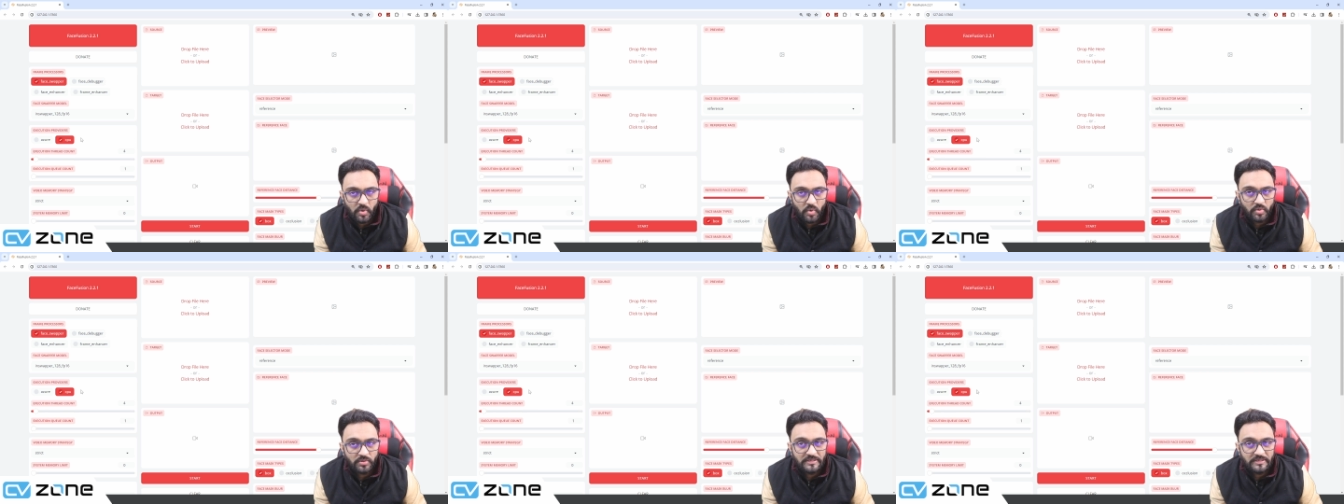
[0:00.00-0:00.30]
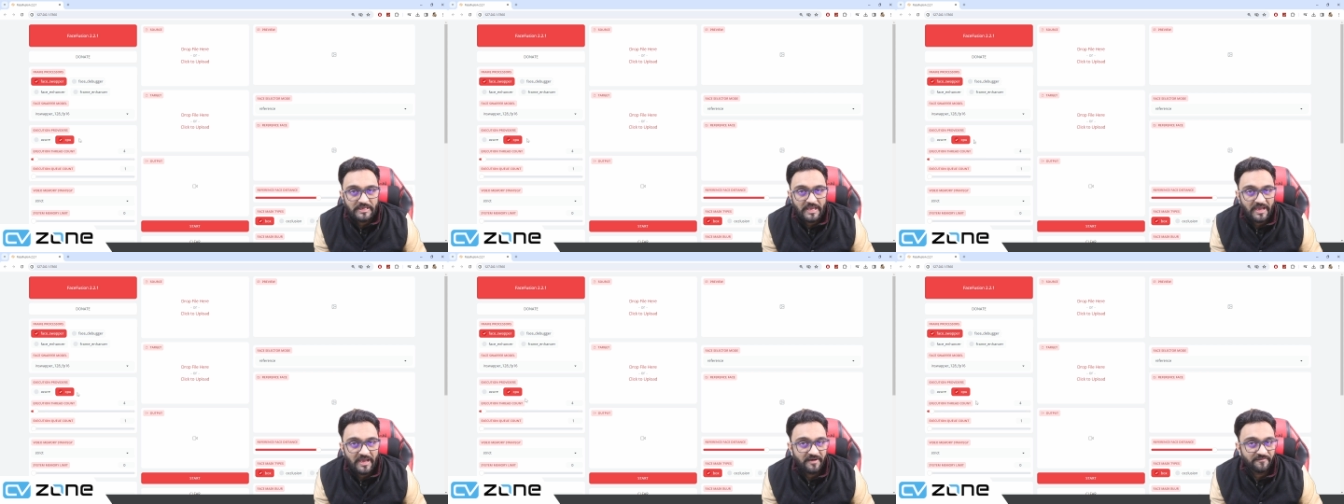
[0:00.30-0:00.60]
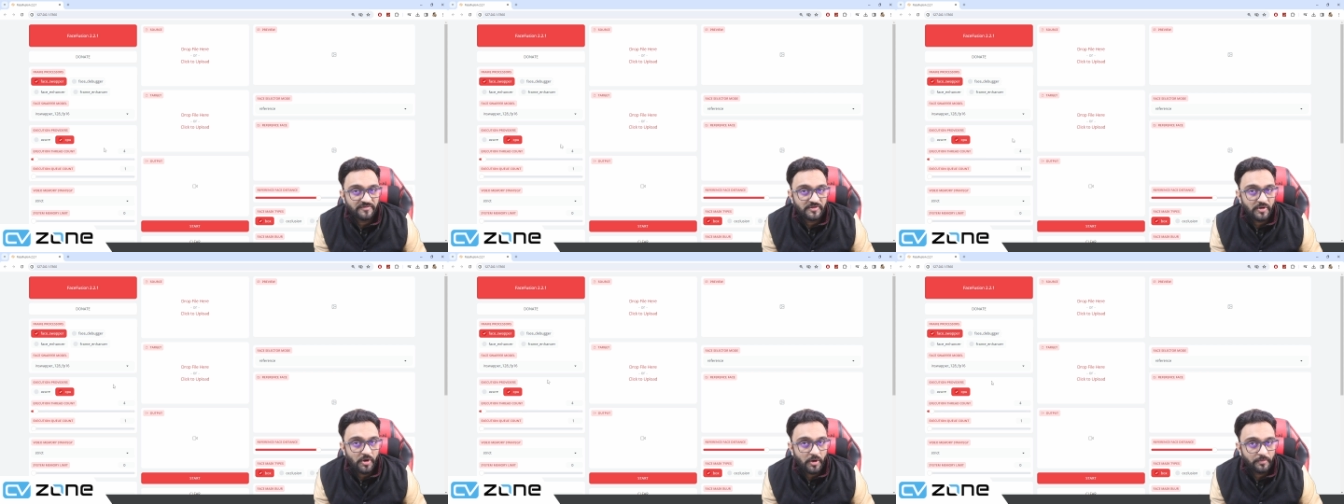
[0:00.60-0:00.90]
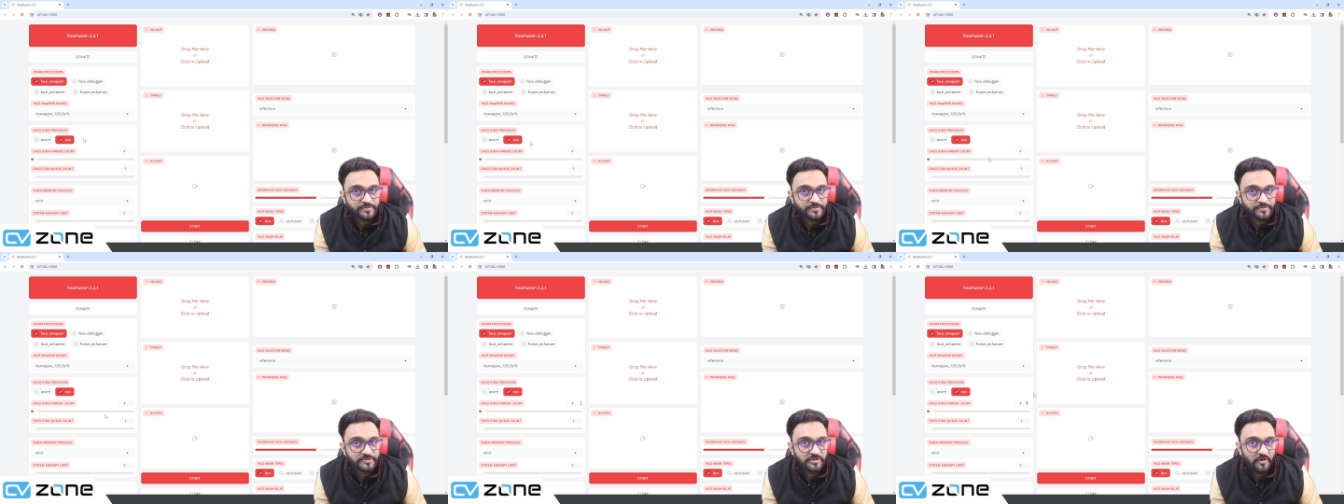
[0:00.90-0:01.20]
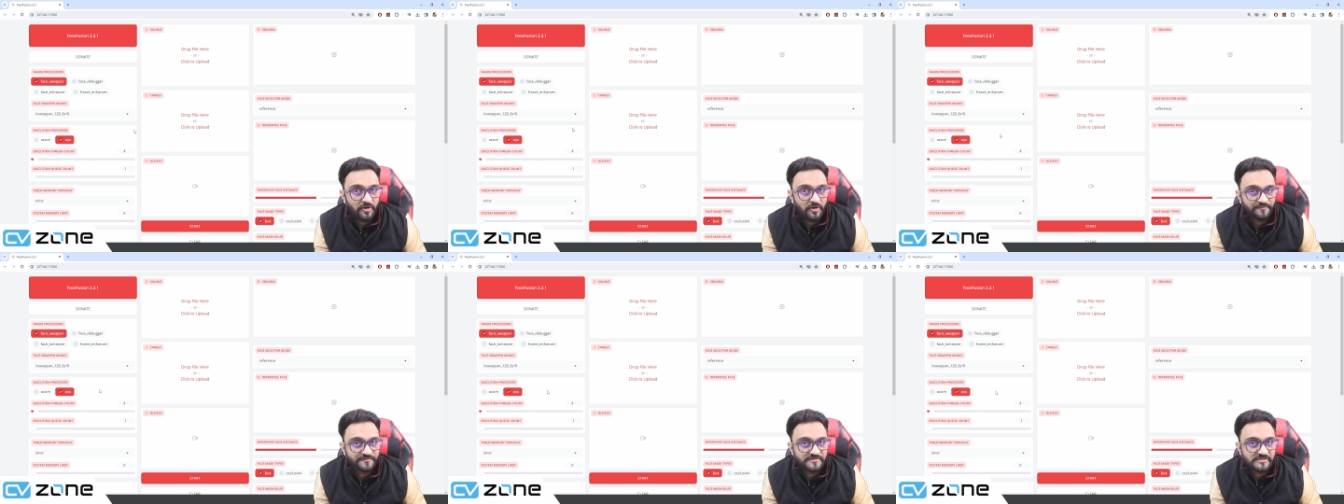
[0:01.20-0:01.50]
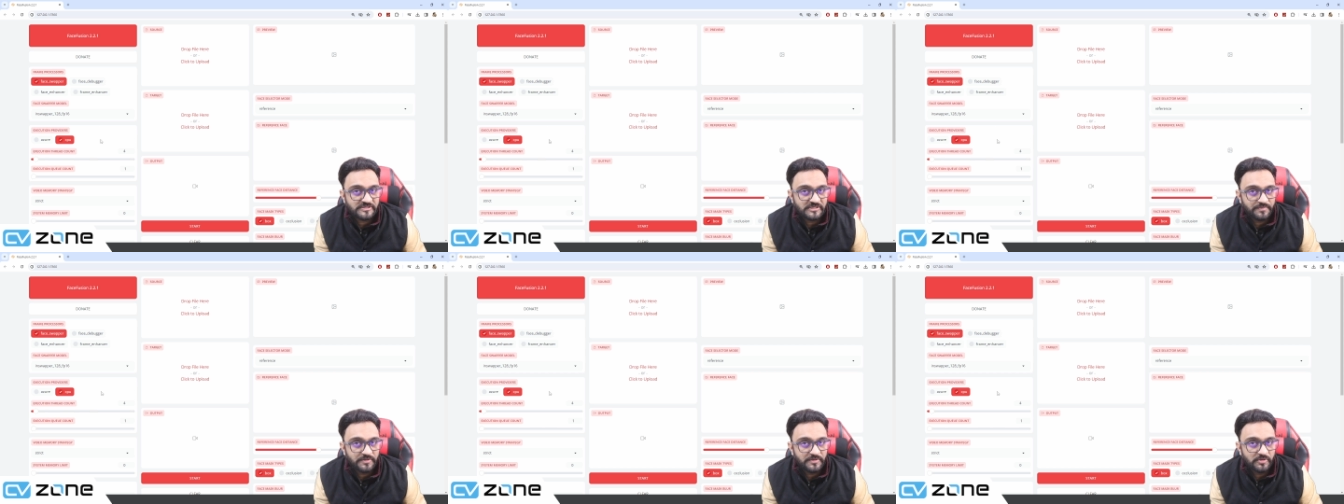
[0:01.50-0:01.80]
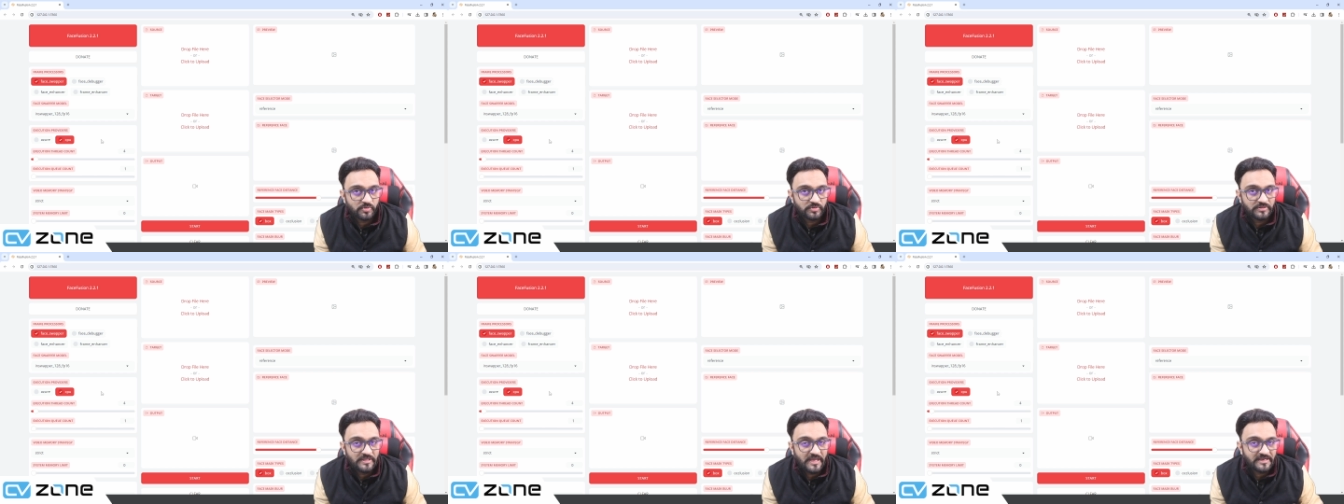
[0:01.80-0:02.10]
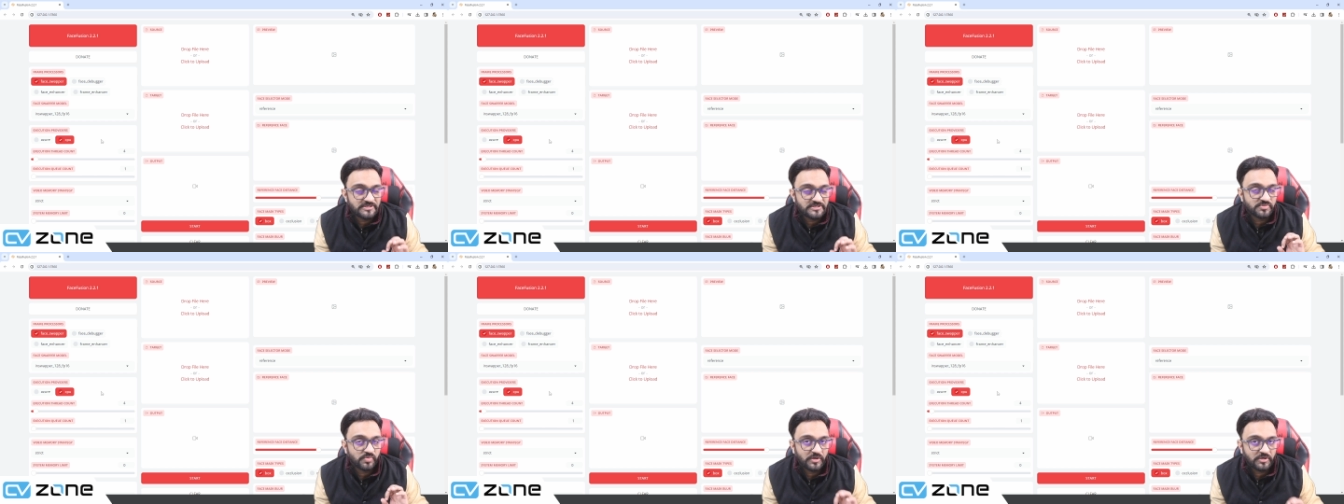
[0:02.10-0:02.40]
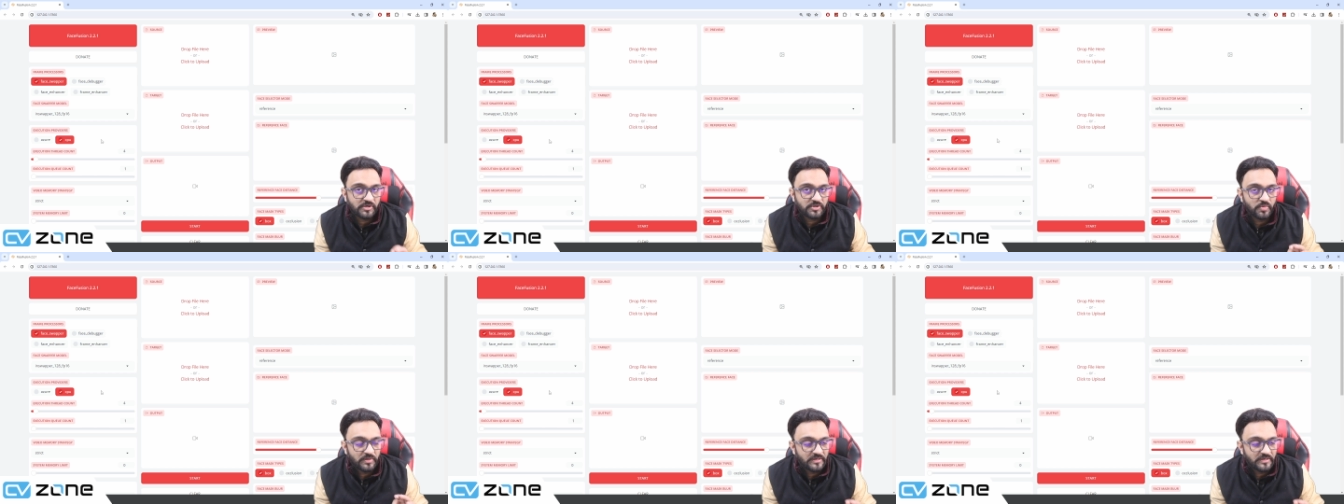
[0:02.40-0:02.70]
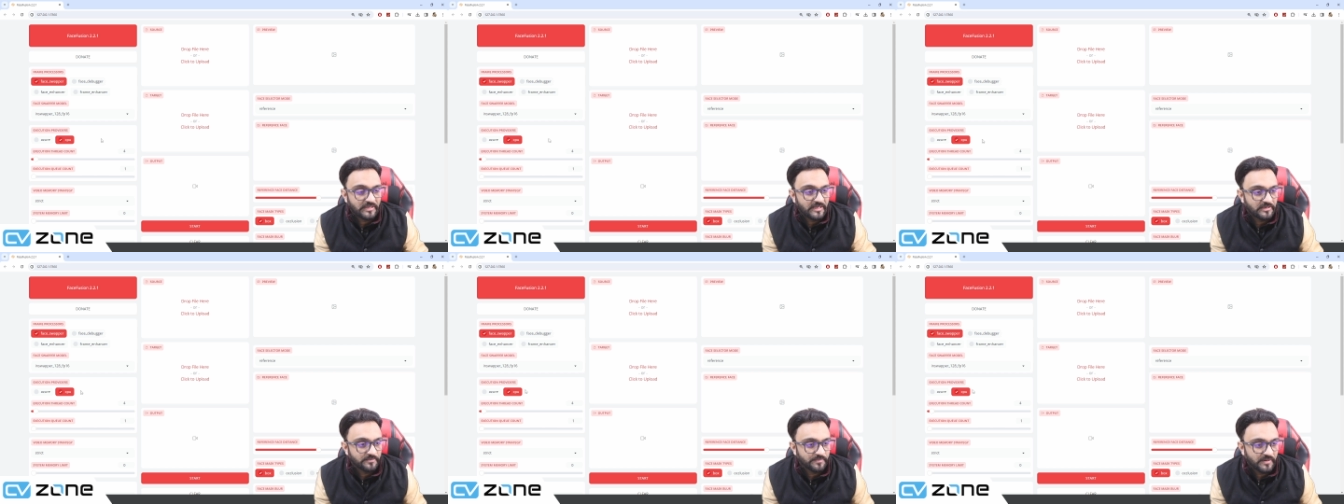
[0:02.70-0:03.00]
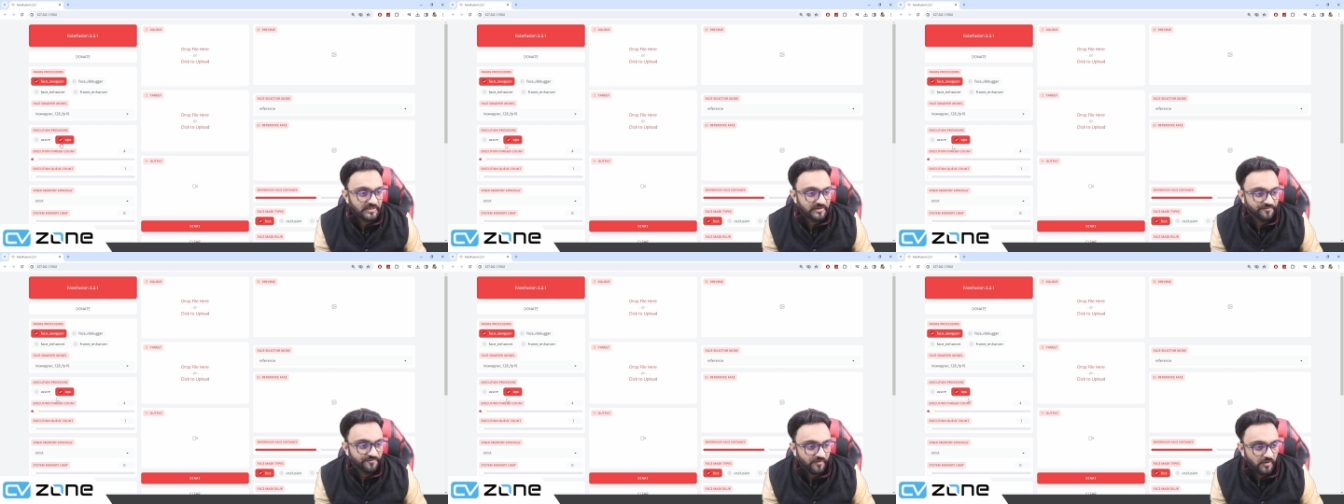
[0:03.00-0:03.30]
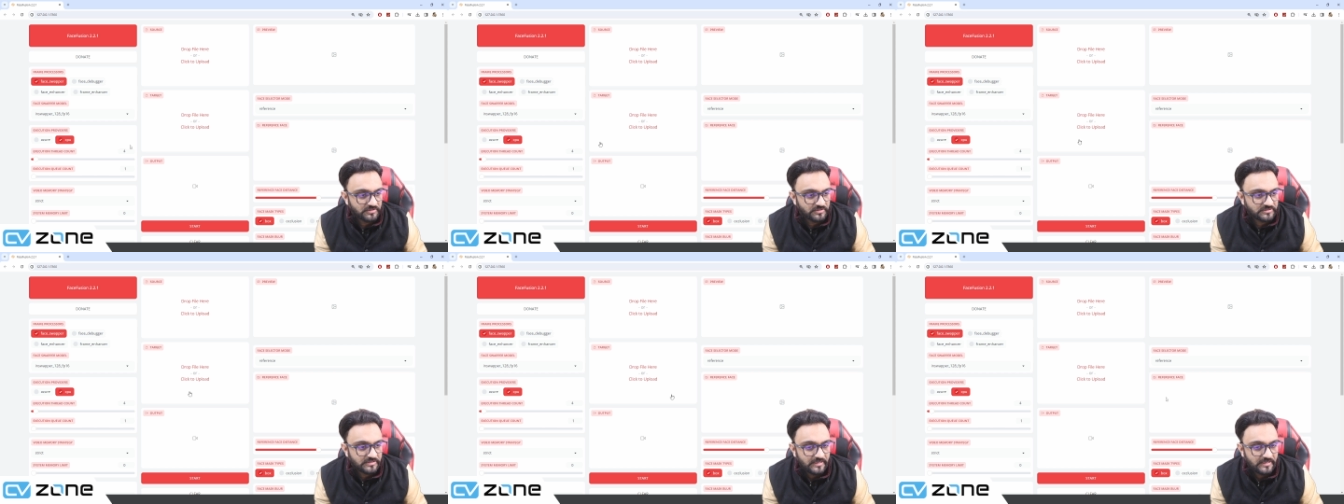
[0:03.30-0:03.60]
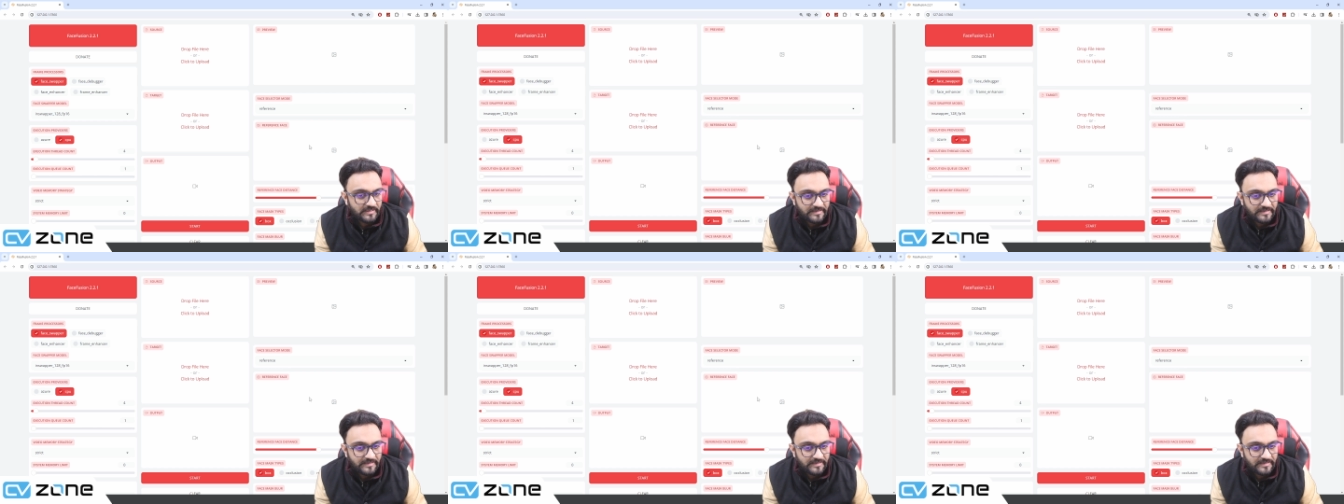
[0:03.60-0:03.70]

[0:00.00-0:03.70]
only have the option of CPU. That is what you will get by default.